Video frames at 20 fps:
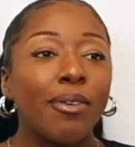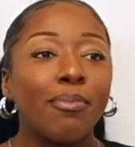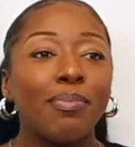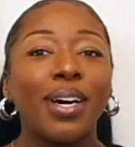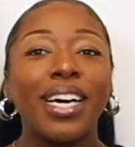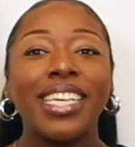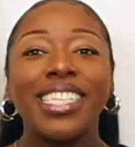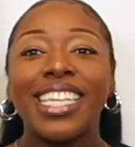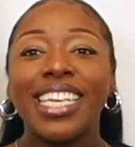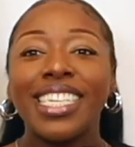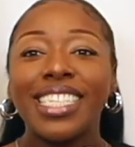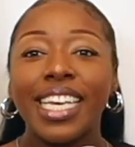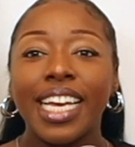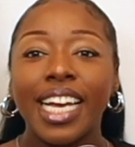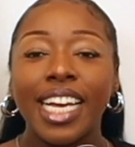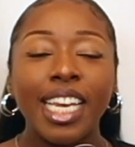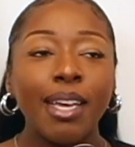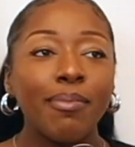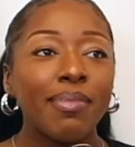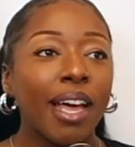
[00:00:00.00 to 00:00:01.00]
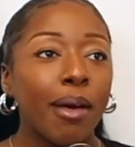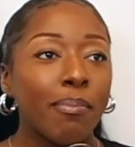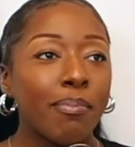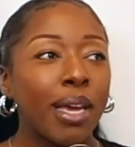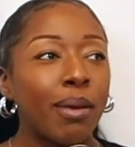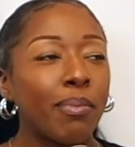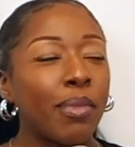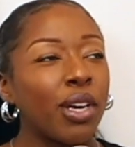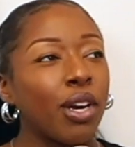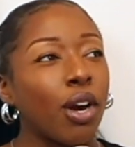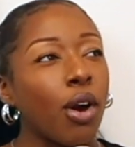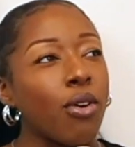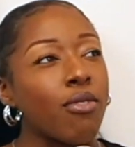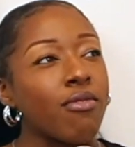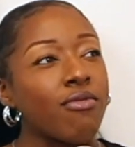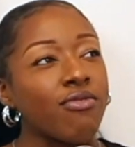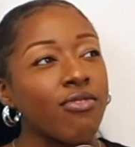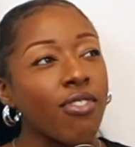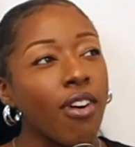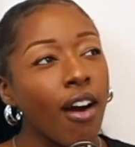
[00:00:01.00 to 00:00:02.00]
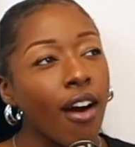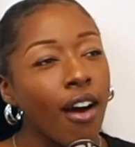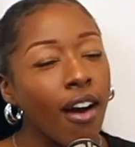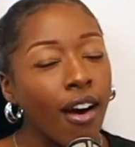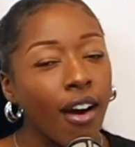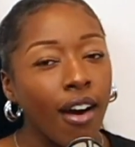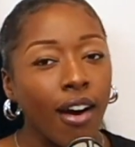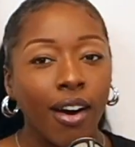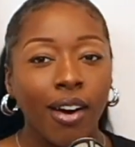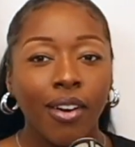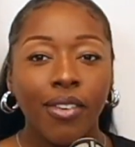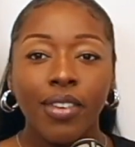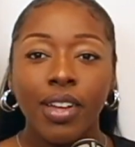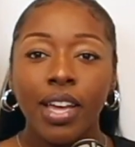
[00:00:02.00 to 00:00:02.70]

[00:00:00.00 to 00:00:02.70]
But there's a clip that made me go, rah.